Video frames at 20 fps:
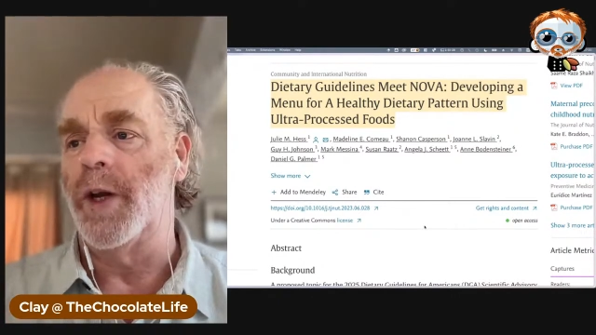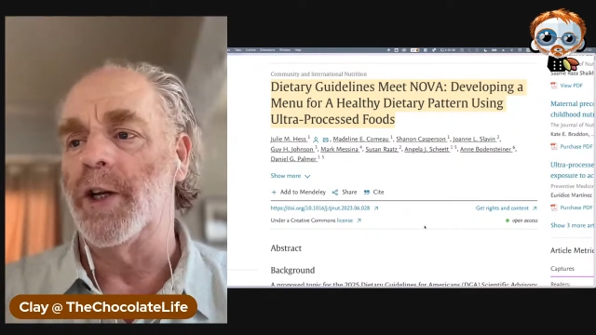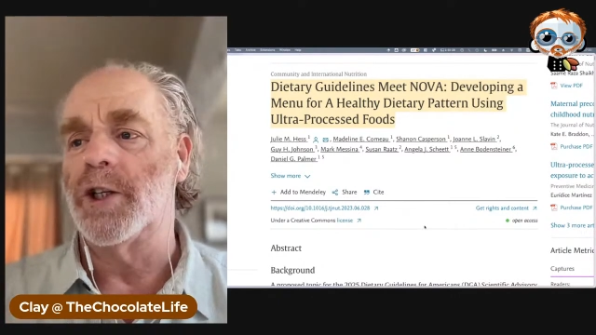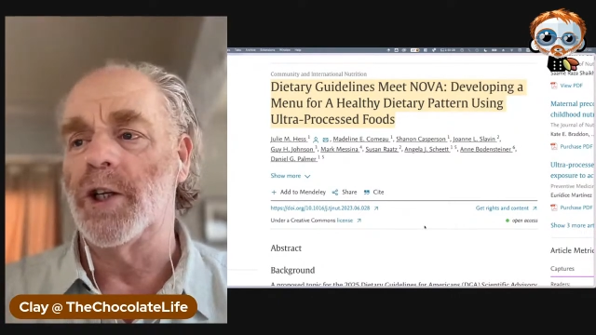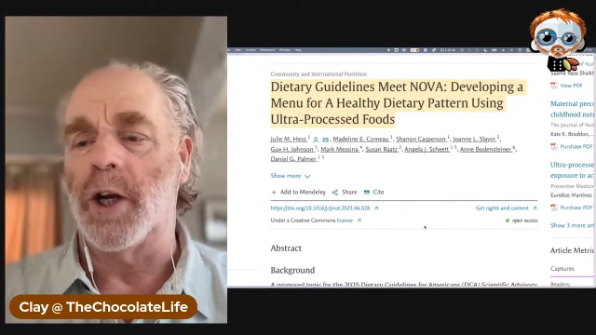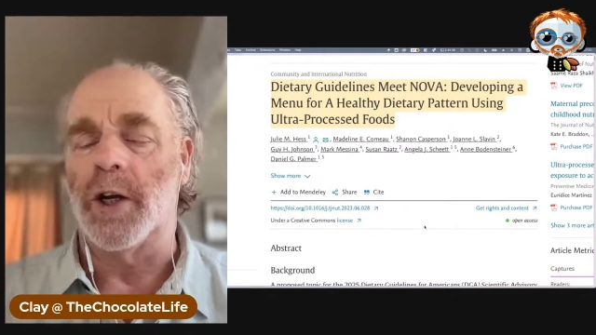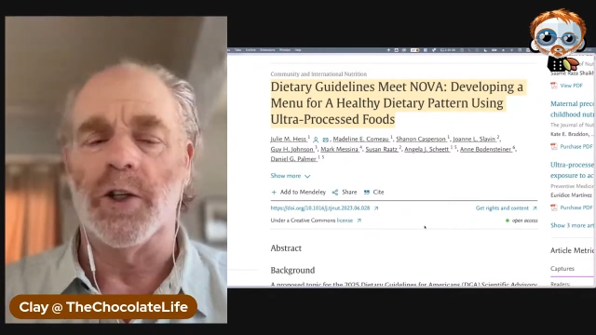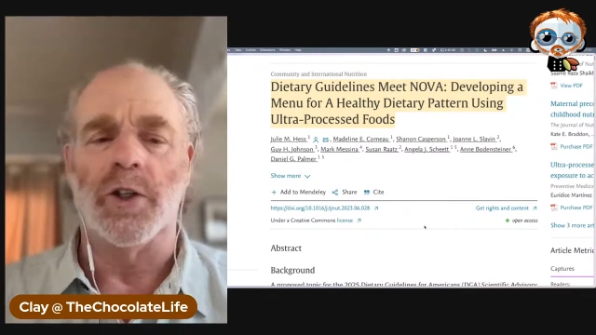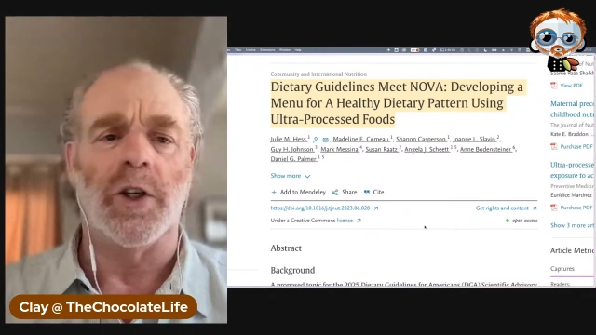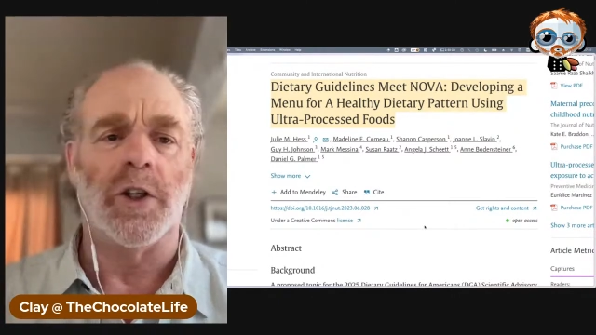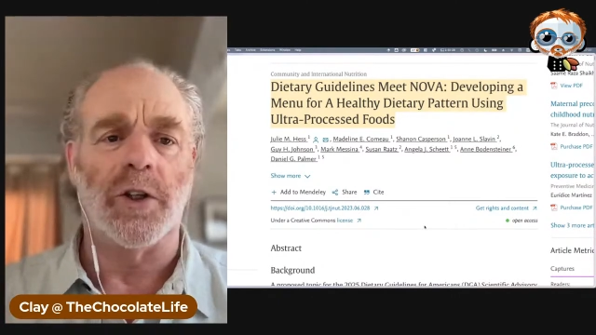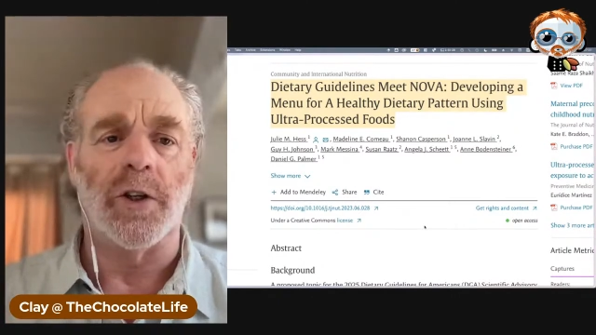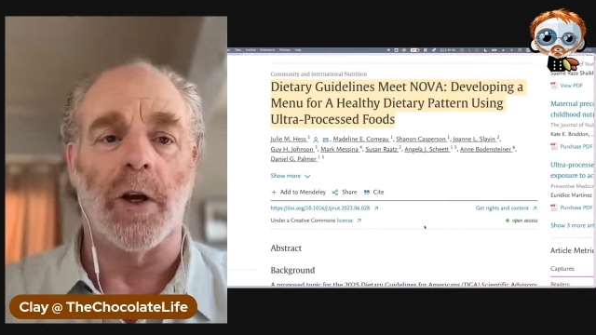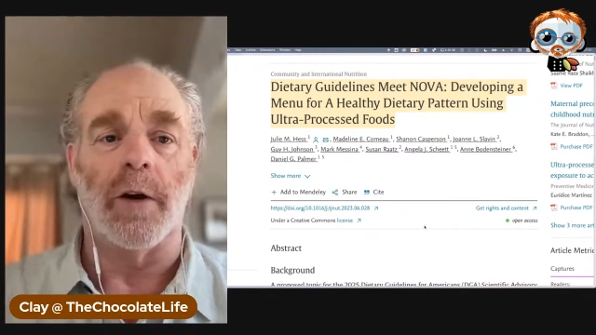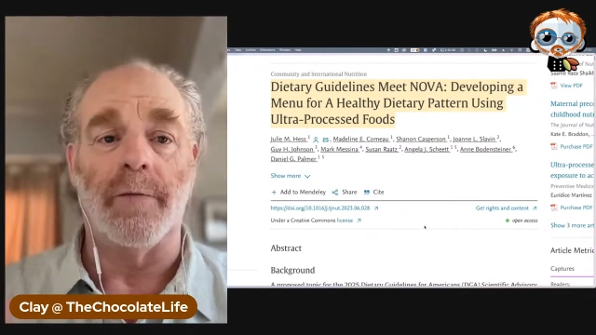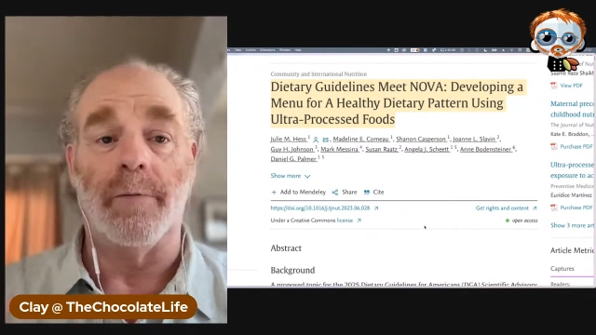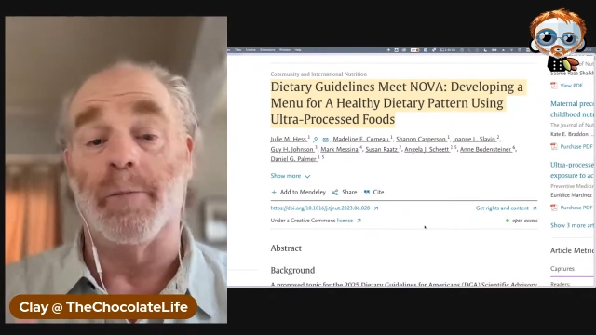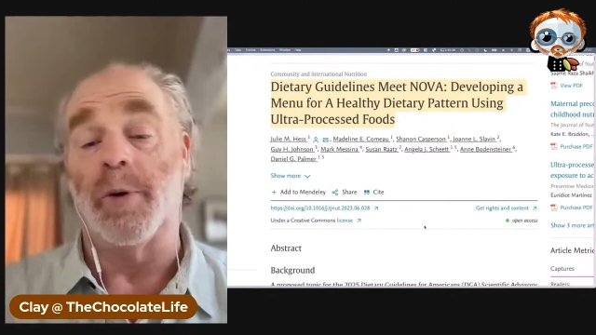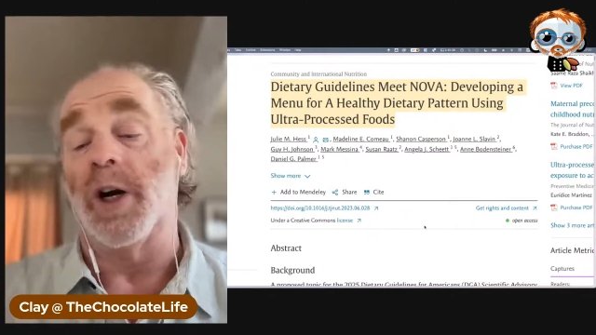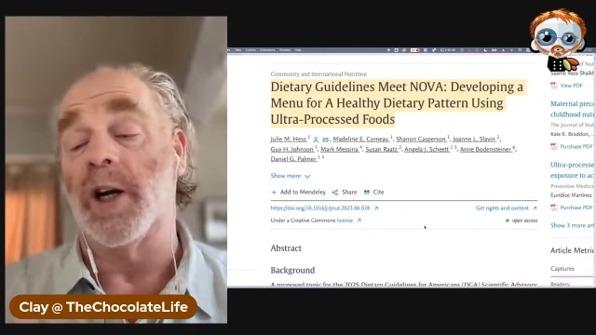which consists
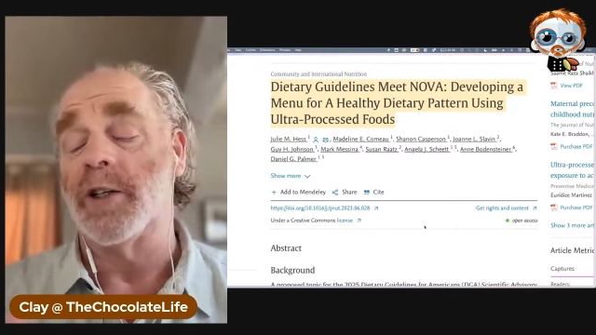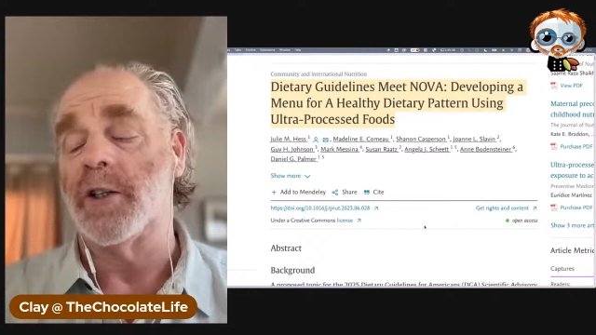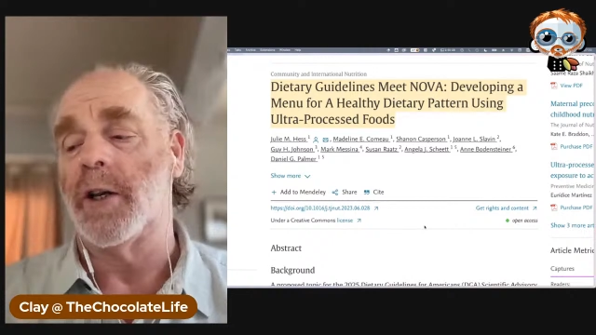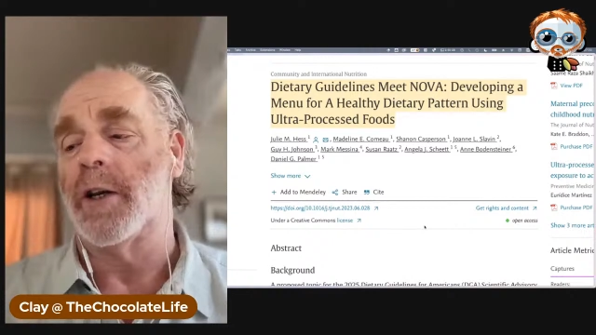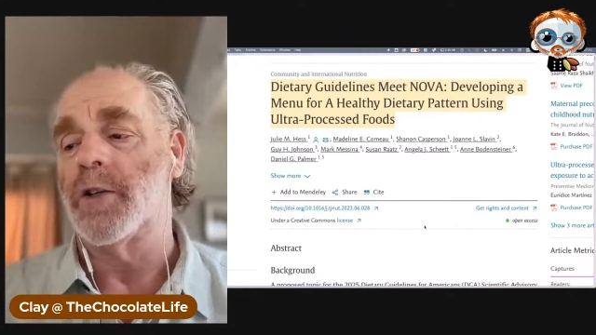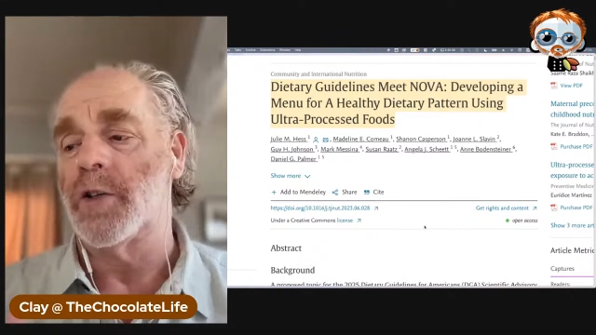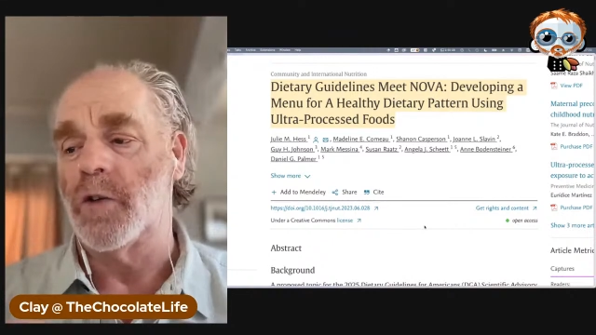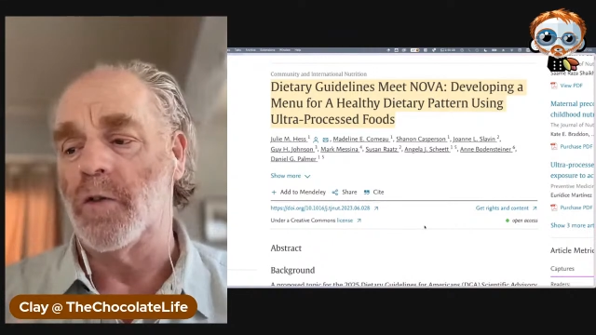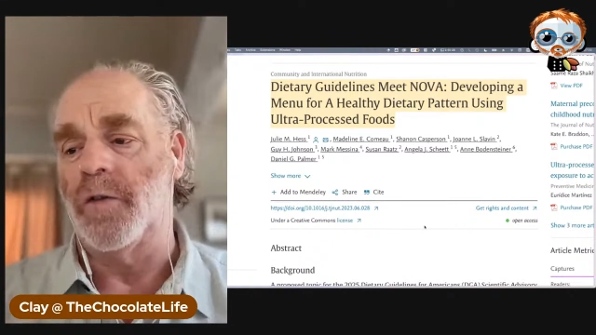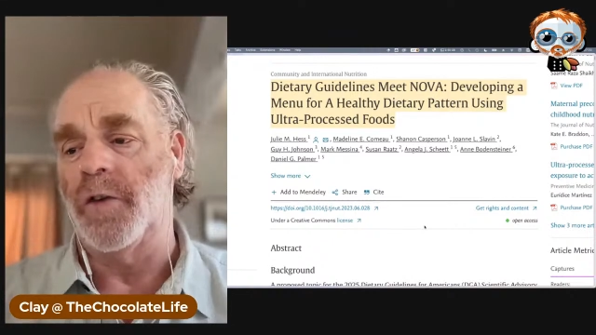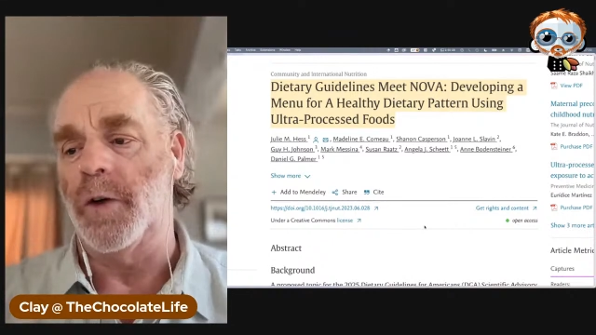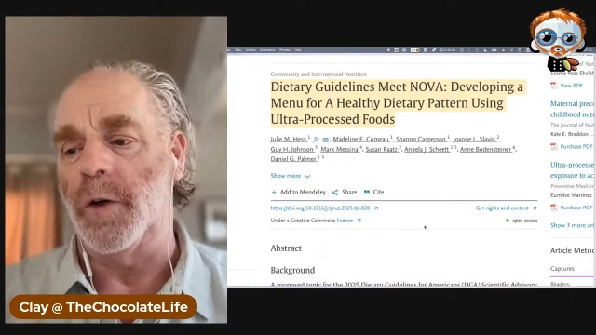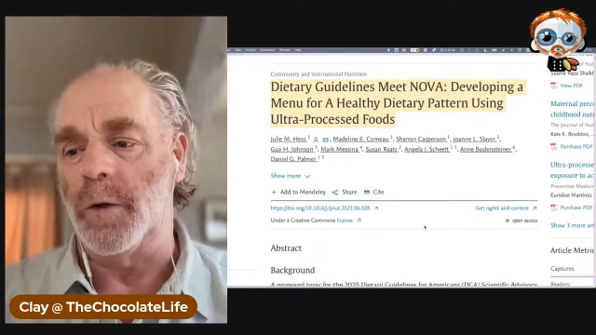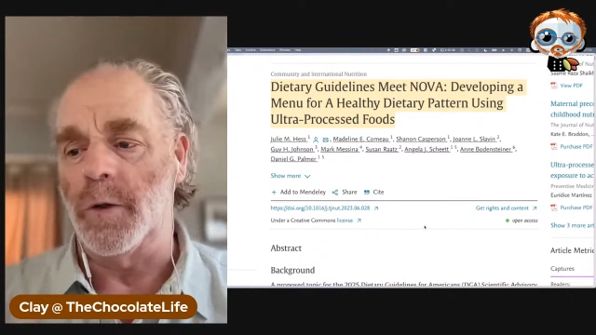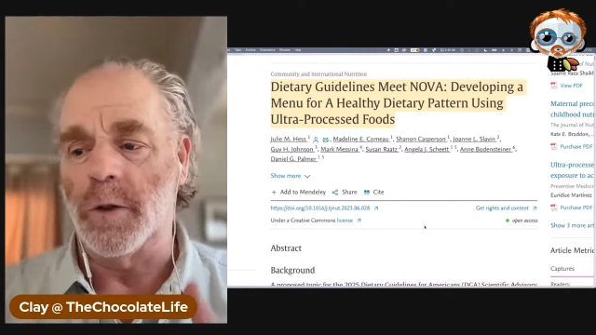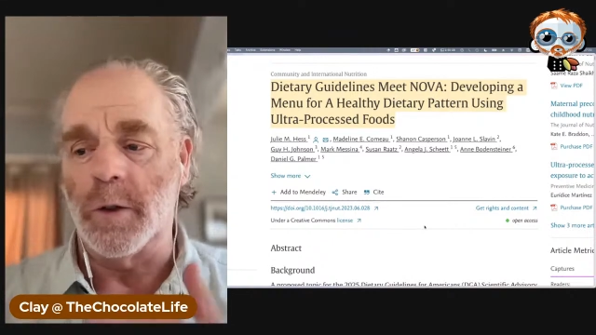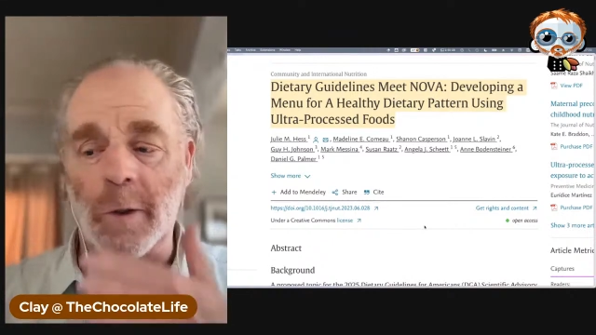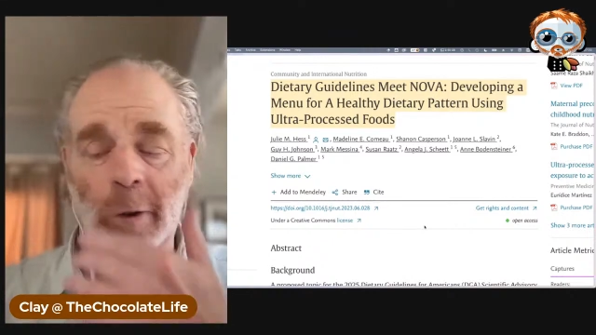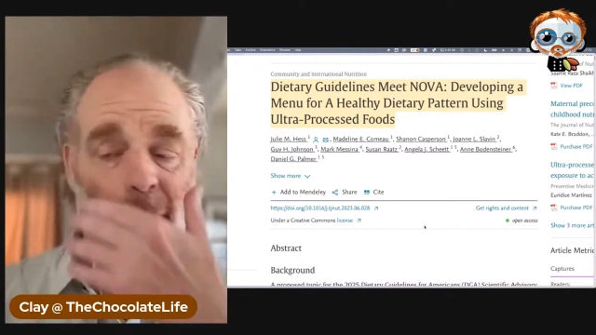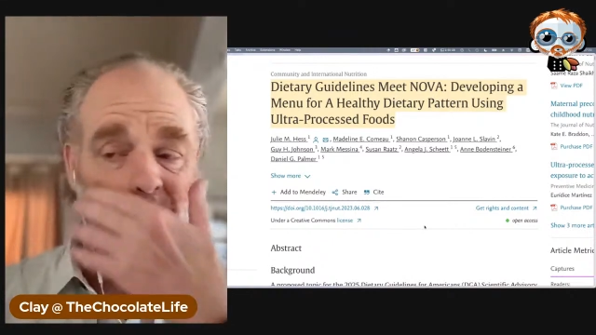of processed
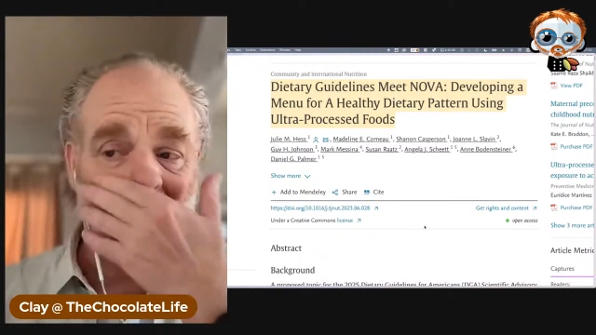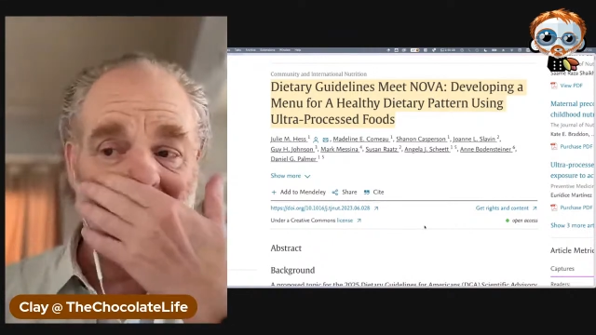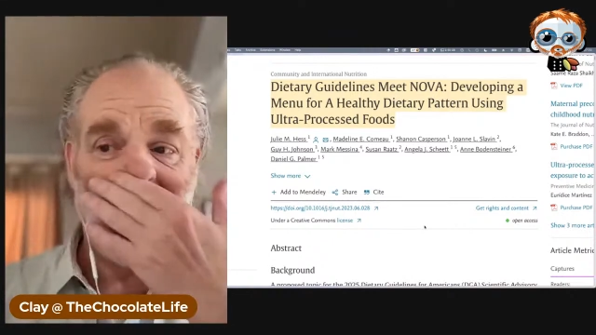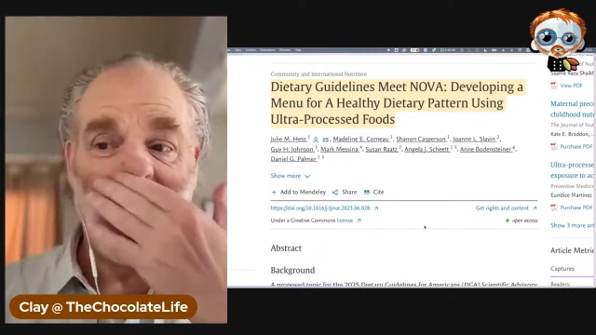foods.